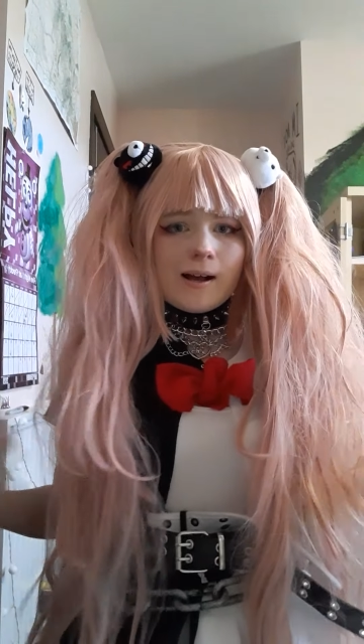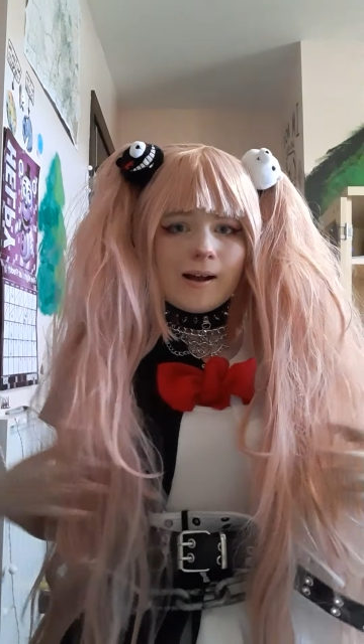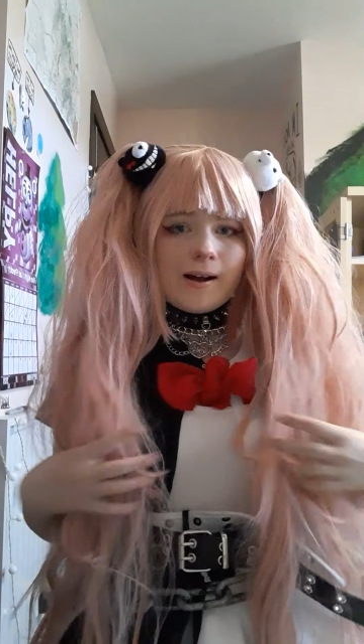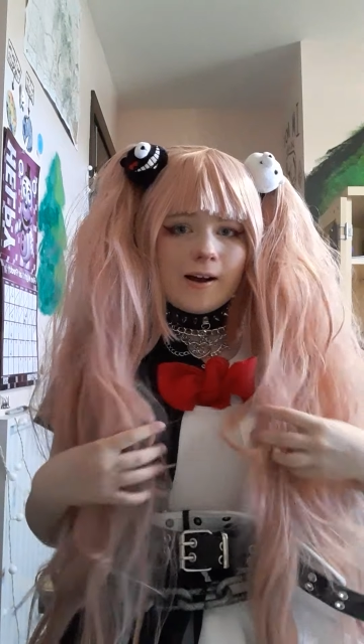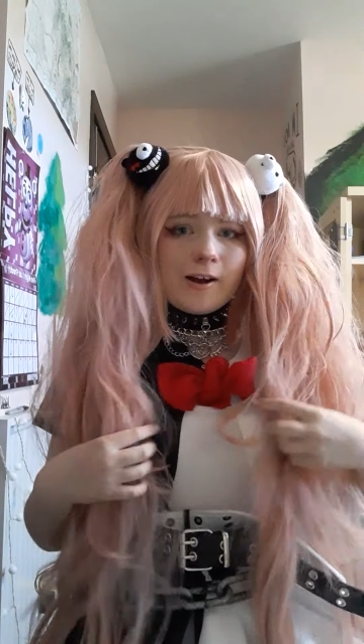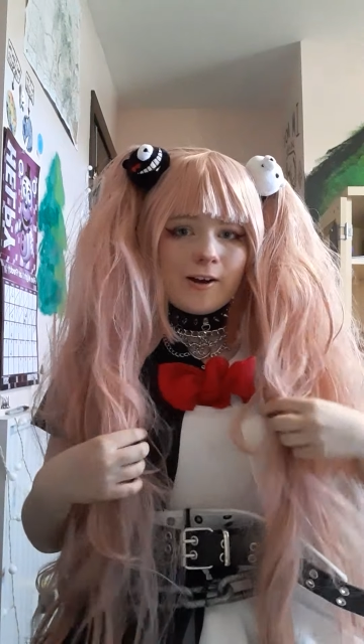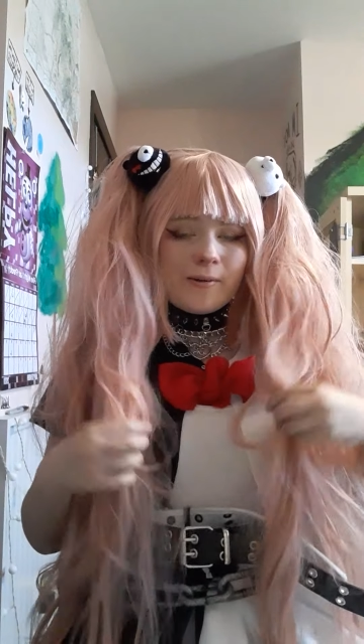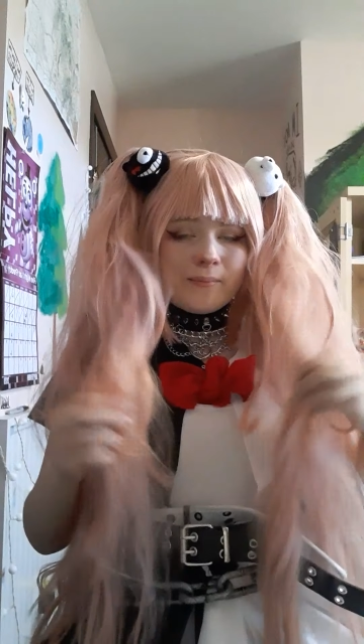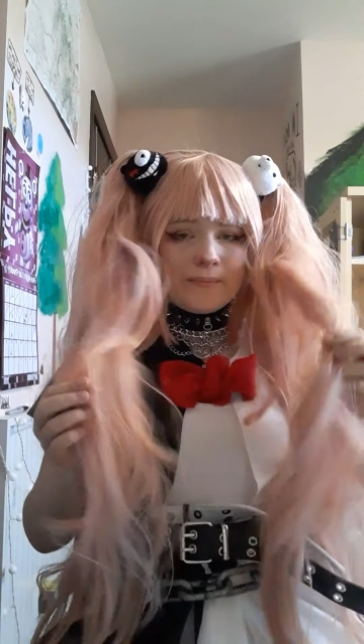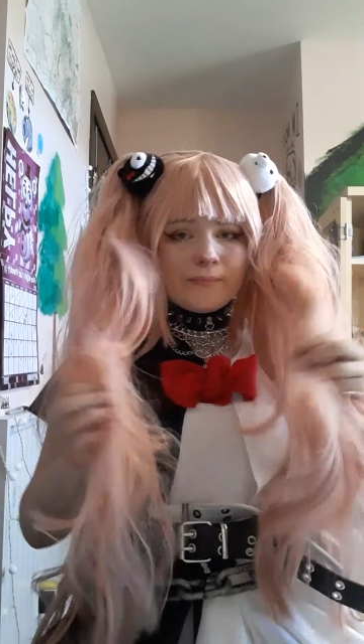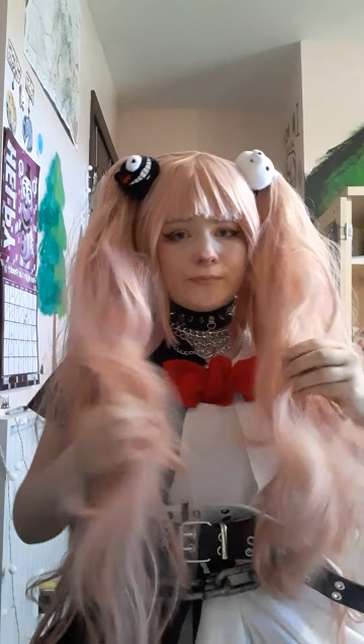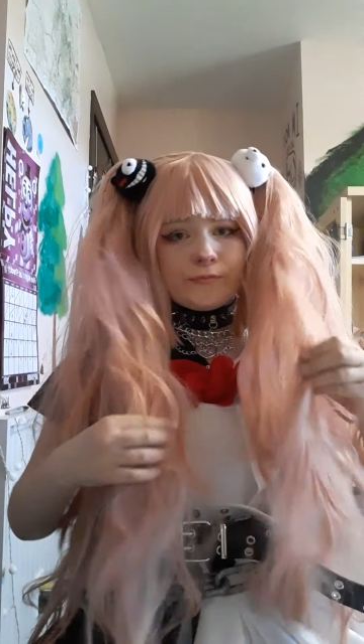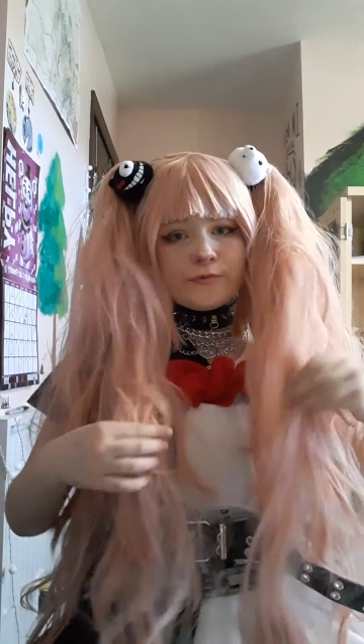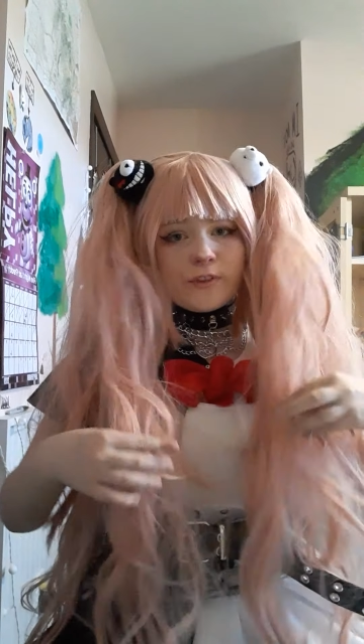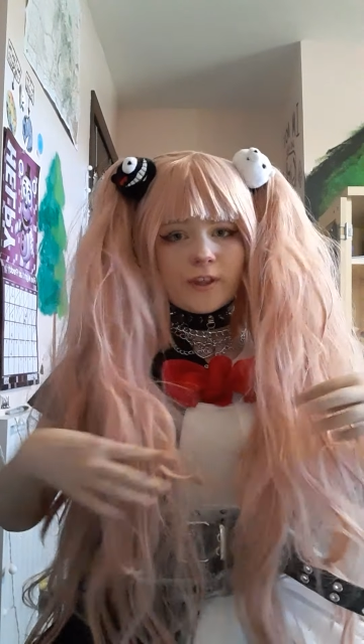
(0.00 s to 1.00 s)

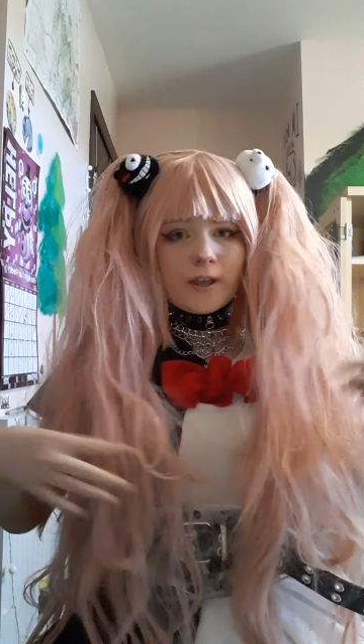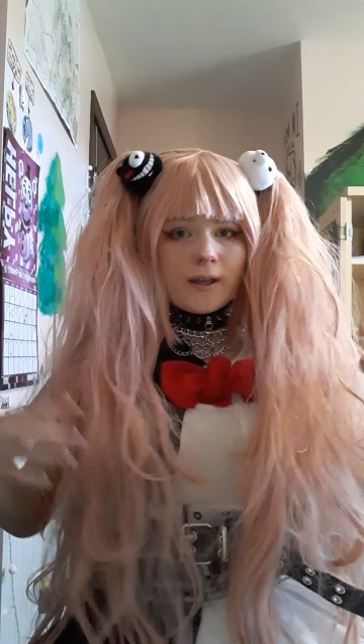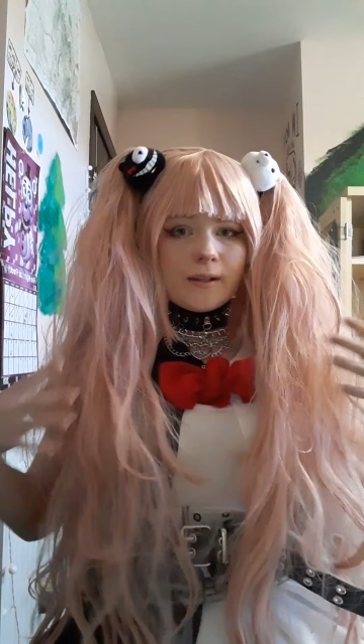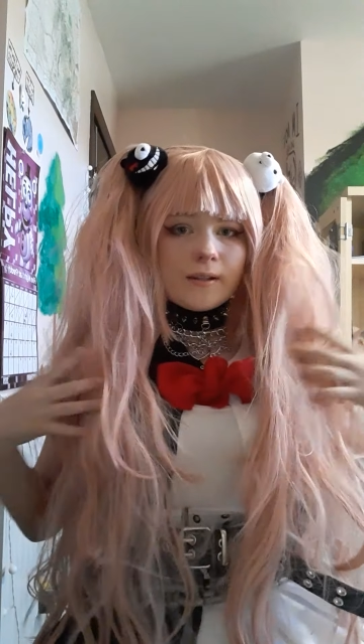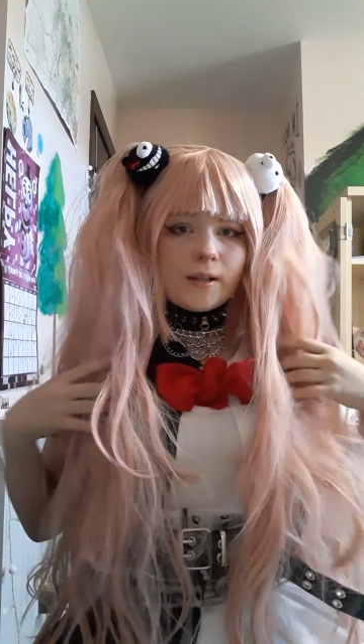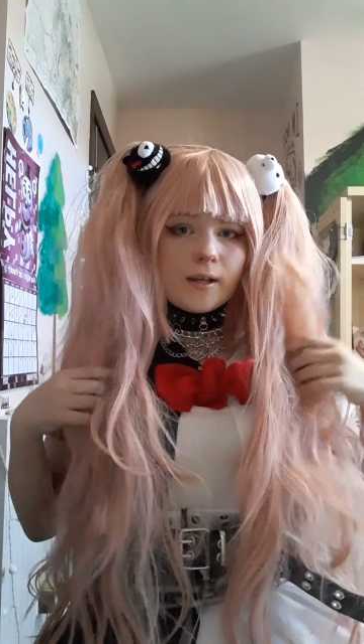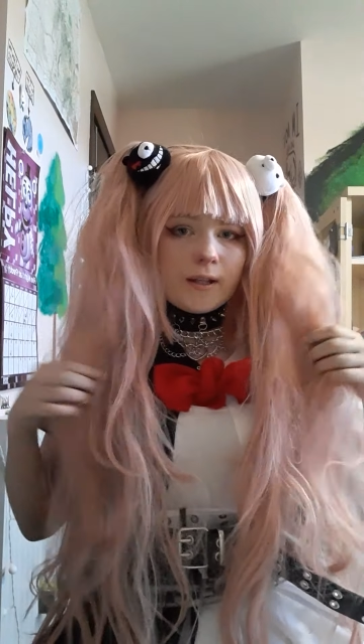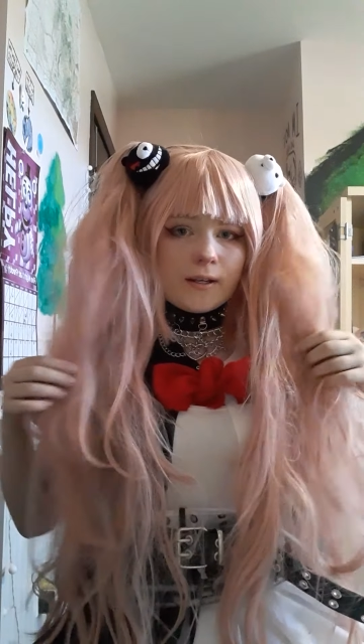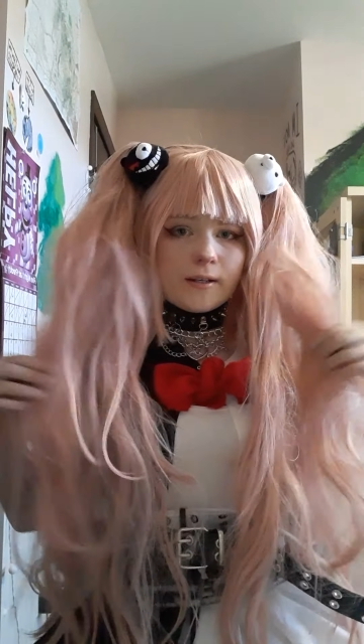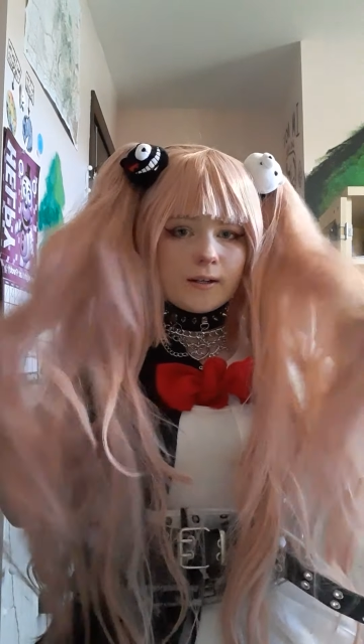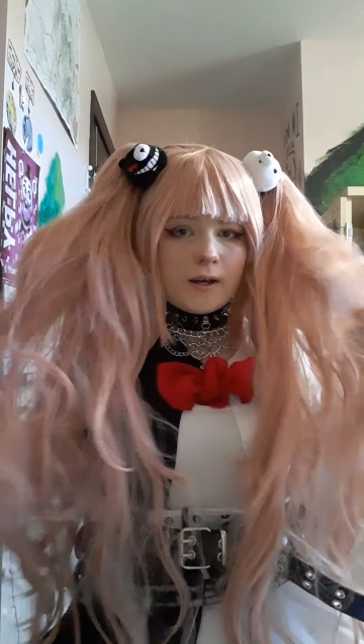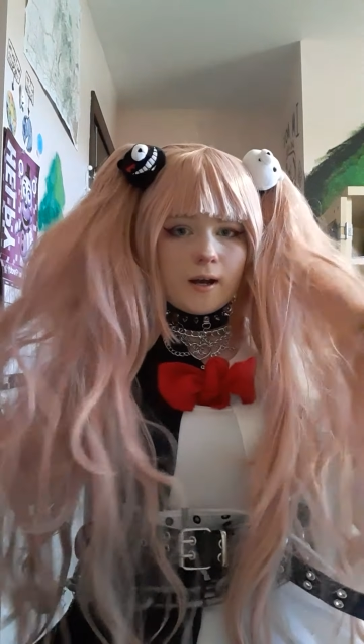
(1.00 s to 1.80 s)
And then